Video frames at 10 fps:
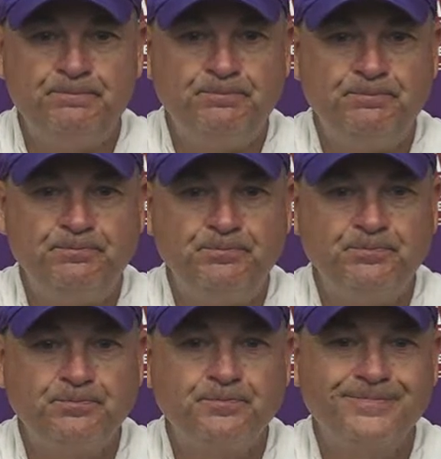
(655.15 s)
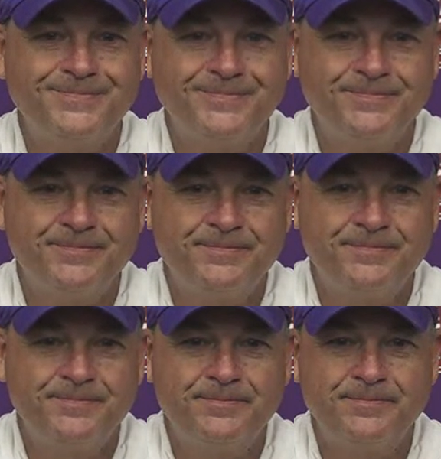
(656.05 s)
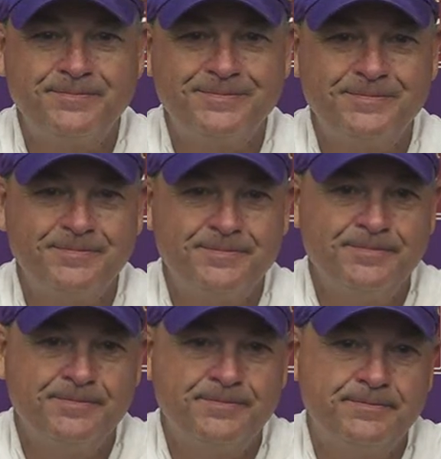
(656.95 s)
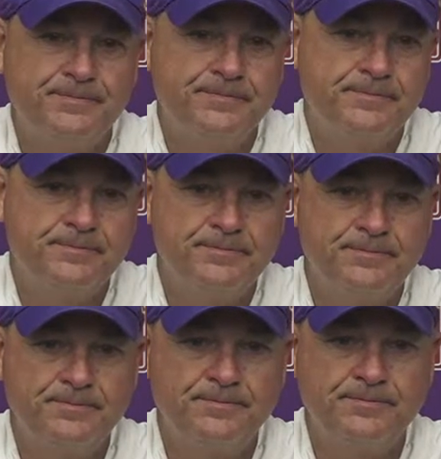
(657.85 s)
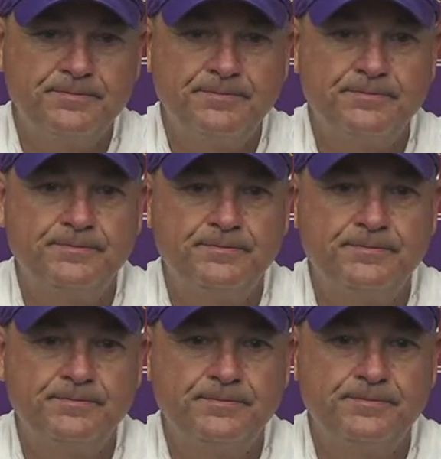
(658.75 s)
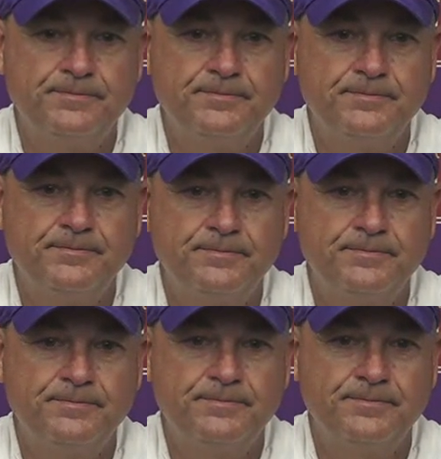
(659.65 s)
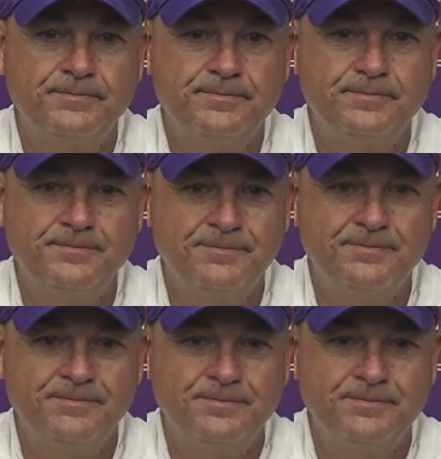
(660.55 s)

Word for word: Hey, Coach Cook, you're out with the advertiser. Um, how has sort of the lack of depth you guys have in the offensive line this spring? How has that sort of